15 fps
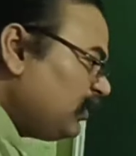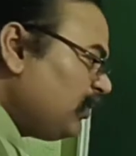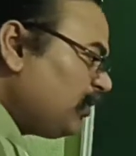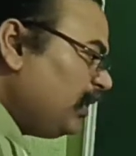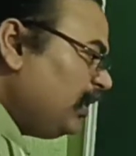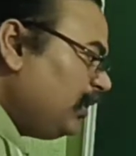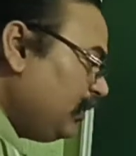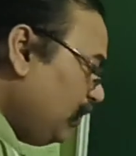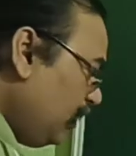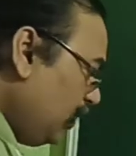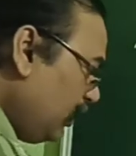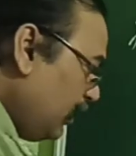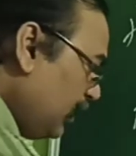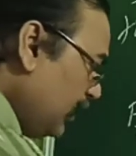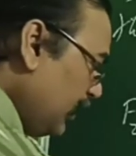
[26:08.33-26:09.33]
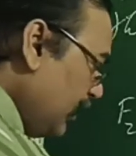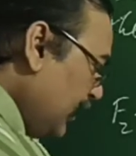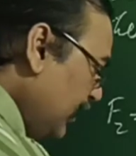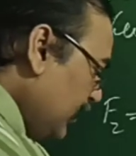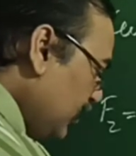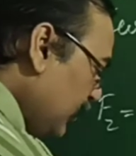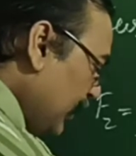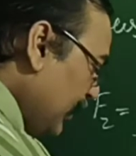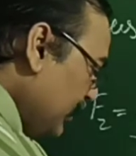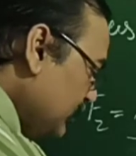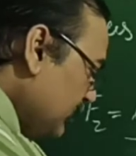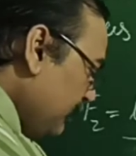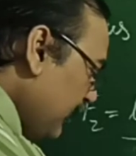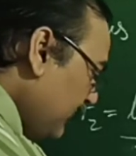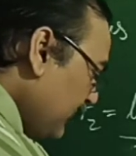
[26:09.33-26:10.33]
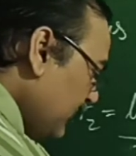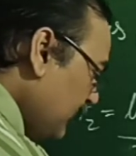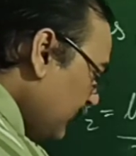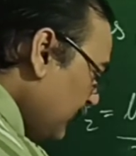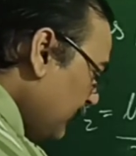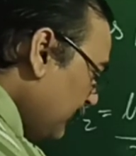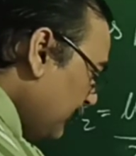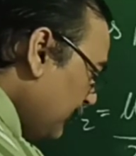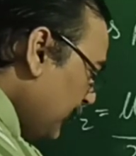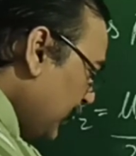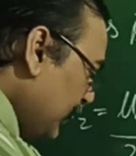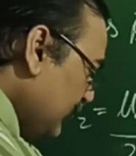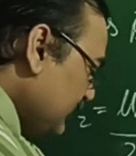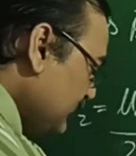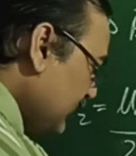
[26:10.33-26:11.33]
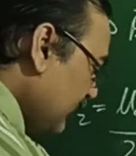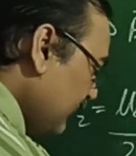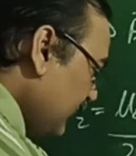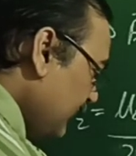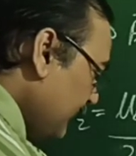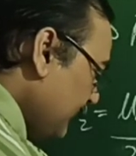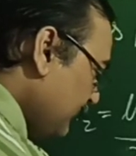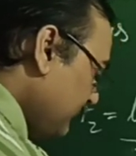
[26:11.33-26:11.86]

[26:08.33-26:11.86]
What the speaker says: Okay. Into 10 raised to the power minus 7.